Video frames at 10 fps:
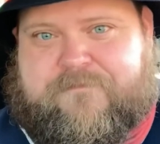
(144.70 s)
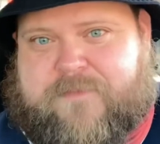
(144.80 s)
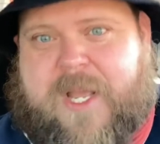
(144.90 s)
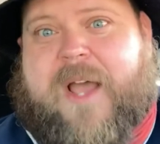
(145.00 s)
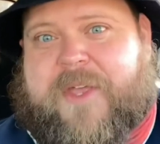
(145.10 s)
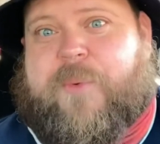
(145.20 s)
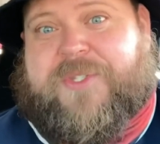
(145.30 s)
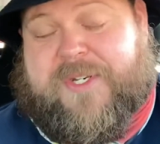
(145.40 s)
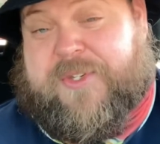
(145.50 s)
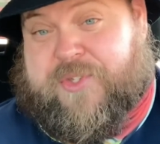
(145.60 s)
guy that
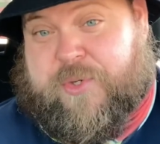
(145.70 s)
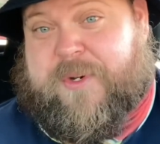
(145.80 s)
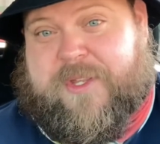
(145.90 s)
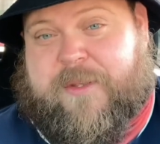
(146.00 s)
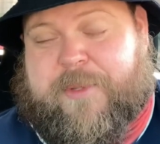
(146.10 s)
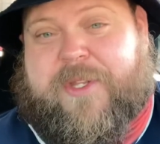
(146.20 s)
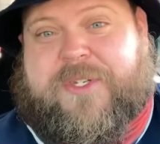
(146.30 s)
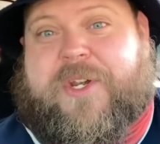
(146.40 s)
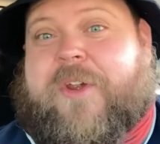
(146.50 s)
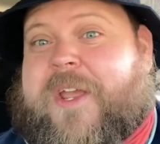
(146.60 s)
was in his unit in the
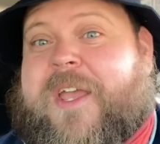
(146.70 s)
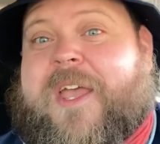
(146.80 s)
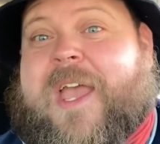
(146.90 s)
military